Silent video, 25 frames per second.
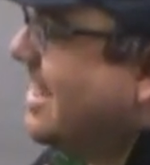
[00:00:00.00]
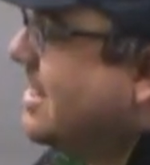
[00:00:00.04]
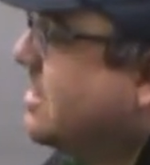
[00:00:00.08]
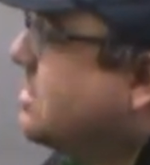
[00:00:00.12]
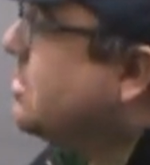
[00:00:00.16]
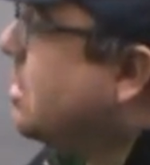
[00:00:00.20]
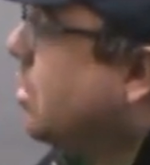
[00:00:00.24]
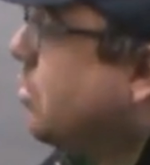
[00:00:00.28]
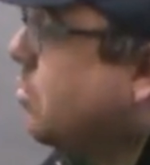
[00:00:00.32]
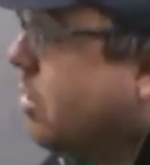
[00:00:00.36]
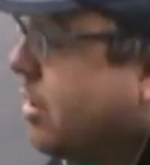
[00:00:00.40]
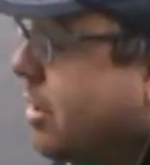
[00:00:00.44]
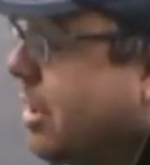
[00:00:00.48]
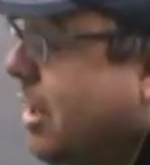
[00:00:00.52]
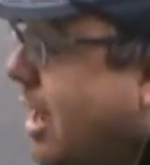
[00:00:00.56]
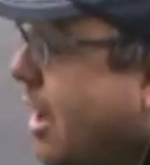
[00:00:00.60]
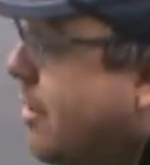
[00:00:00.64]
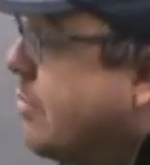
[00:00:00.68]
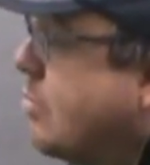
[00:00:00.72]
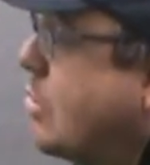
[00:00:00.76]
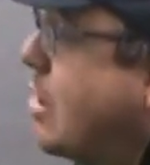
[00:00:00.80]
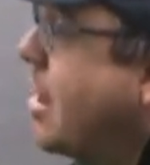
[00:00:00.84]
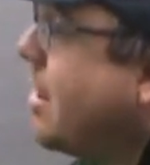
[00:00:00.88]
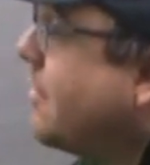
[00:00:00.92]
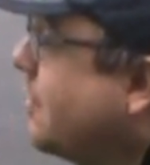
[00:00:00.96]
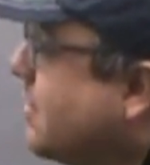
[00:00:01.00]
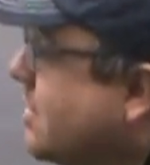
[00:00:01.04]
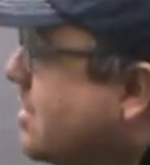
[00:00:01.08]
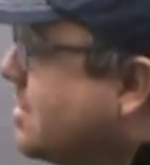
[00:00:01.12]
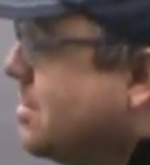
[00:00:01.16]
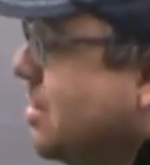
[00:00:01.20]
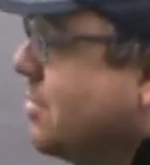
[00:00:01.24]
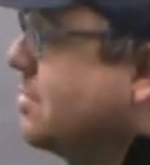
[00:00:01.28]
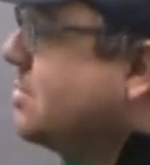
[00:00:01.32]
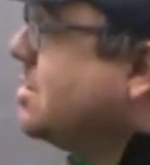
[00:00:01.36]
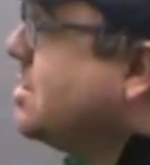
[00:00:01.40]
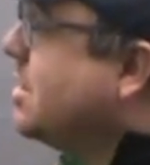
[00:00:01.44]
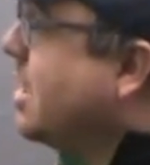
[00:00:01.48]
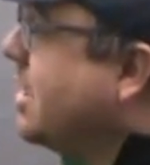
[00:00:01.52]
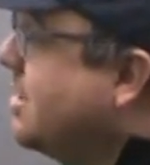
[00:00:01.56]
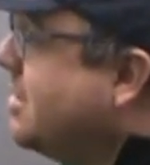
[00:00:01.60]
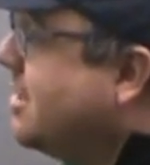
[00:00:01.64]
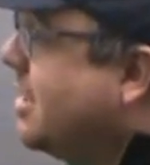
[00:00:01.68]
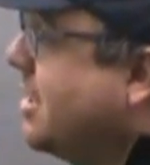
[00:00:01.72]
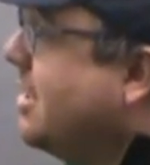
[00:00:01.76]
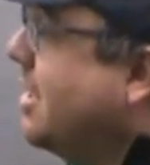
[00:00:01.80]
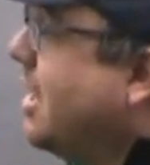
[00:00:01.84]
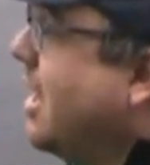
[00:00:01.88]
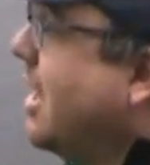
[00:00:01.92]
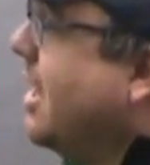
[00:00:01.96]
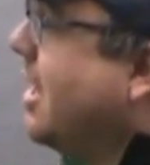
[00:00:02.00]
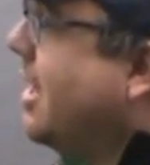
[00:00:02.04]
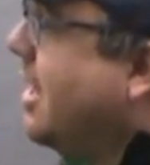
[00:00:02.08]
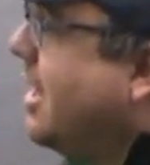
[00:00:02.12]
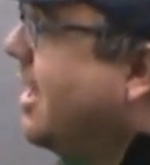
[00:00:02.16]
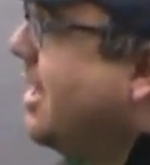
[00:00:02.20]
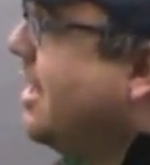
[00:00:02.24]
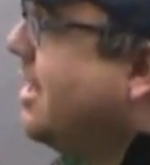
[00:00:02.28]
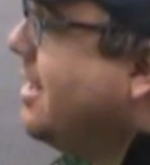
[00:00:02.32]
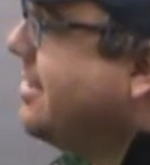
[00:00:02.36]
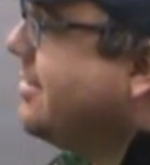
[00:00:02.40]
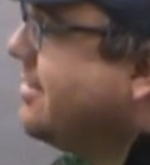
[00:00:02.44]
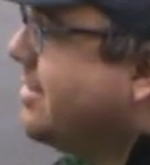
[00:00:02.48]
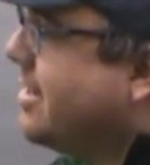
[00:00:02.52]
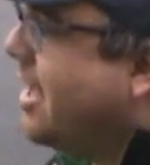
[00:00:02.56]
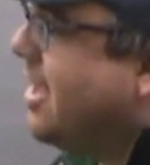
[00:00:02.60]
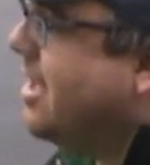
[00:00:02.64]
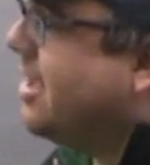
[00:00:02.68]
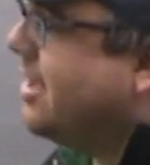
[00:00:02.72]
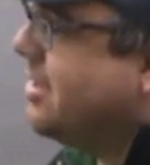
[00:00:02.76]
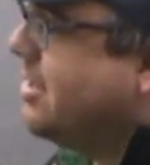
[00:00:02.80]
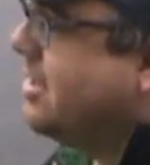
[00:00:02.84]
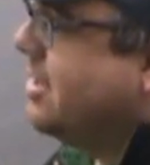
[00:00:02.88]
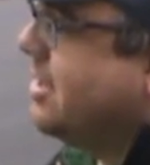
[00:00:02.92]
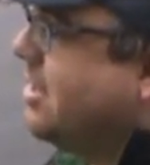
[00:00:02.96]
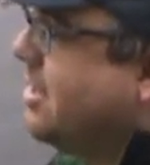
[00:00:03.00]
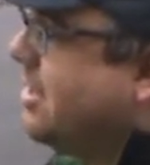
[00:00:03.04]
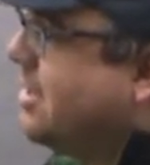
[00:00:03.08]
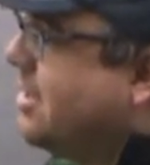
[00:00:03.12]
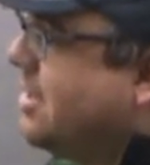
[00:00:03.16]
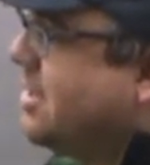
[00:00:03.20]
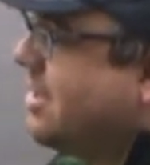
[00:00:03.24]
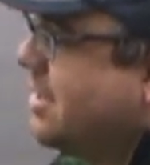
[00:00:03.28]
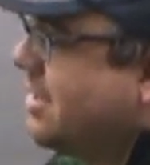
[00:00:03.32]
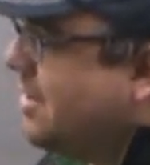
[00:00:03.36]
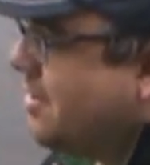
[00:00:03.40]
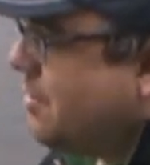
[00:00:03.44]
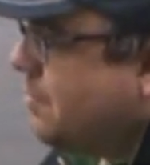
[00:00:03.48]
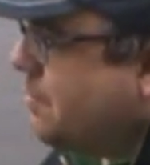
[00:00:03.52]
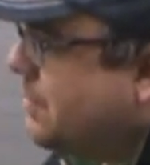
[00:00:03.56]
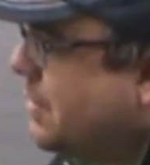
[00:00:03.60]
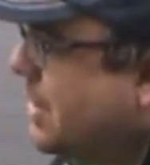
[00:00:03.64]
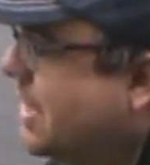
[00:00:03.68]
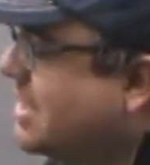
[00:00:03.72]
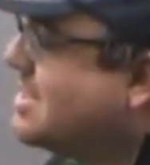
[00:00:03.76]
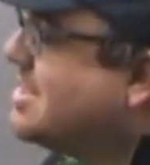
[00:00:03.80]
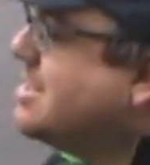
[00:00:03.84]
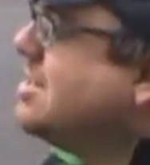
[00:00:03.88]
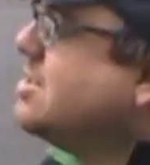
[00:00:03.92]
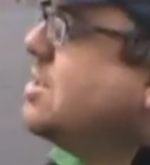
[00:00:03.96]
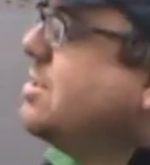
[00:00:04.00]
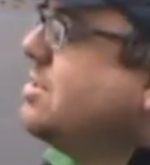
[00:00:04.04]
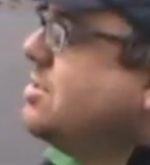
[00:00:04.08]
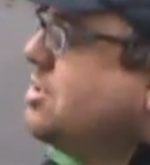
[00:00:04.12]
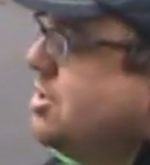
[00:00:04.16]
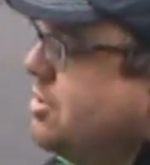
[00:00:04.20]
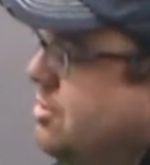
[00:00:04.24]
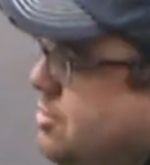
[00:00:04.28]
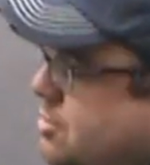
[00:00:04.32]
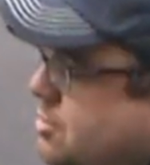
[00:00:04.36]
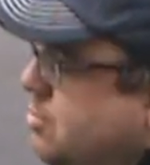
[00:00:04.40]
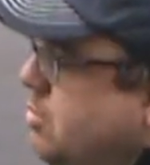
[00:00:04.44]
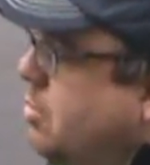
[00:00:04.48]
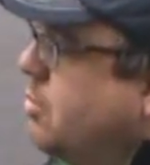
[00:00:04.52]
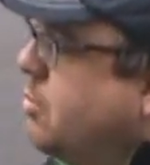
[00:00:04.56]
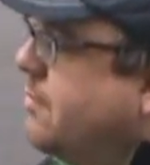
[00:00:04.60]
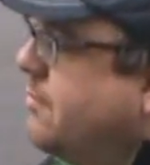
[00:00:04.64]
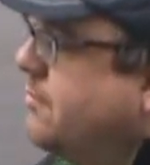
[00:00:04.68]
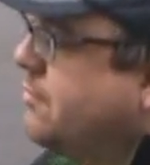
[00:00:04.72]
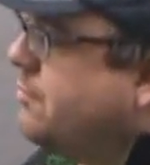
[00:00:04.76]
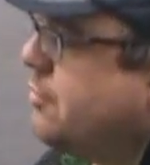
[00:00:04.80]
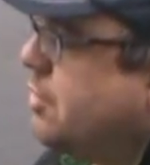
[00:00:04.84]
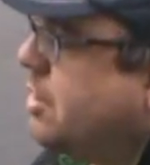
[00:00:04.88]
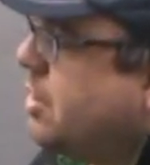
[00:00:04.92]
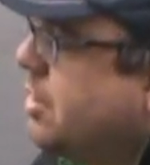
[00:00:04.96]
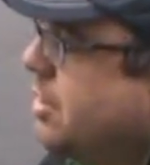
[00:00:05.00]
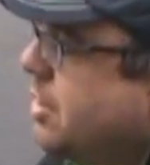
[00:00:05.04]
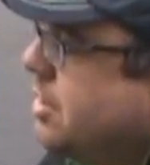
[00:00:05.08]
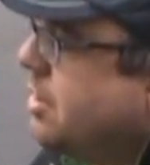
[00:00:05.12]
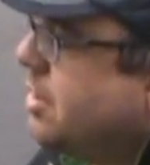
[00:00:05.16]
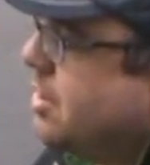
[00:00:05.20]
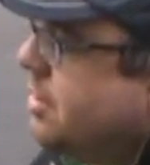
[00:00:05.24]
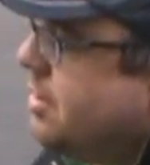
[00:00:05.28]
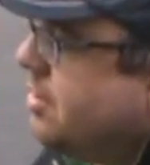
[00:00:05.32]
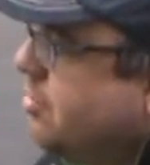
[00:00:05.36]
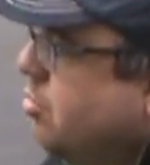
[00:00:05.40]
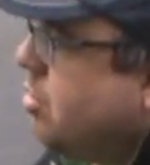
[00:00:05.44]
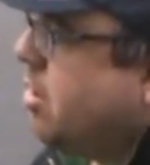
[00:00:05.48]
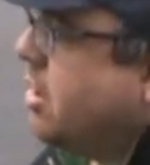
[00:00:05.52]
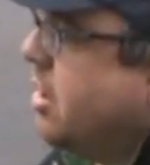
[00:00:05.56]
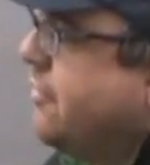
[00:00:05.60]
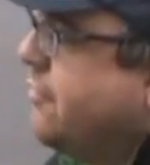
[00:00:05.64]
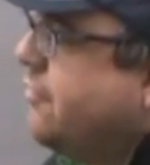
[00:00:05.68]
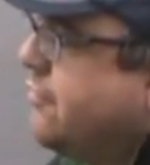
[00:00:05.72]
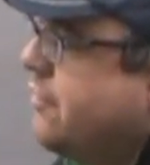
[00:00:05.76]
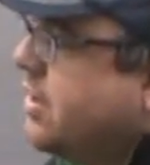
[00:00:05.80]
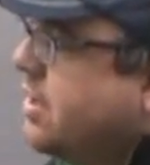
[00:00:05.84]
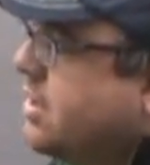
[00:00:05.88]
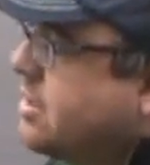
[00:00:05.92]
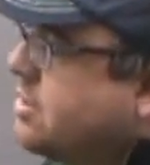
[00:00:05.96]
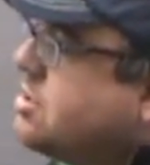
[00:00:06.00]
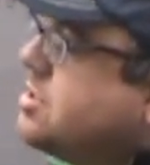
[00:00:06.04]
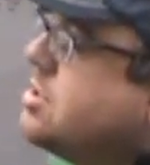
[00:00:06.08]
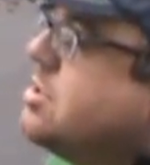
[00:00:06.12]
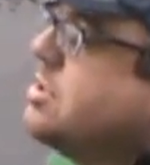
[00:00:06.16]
and so we're going to have breakfast on Sunday and uh, business as usual. Business as usual. Worship as usual. We're going to finish